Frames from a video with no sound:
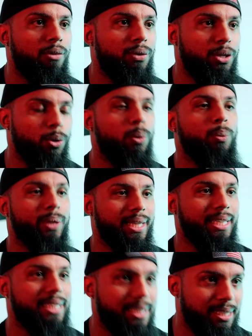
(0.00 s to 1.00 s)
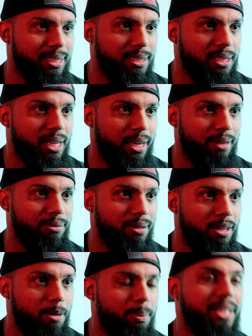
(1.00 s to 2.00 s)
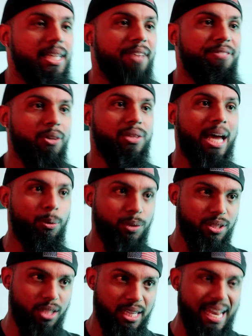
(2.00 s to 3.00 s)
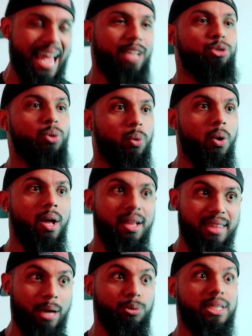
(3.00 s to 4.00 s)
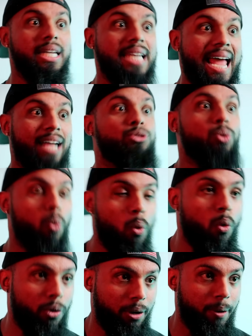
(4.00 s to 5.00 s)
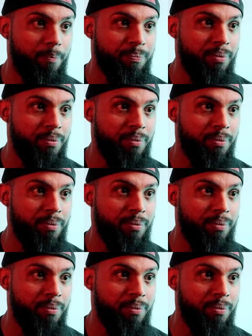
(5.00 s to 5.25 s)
for doing what they did to the slave, because they felt that was the natural, that was the natural order.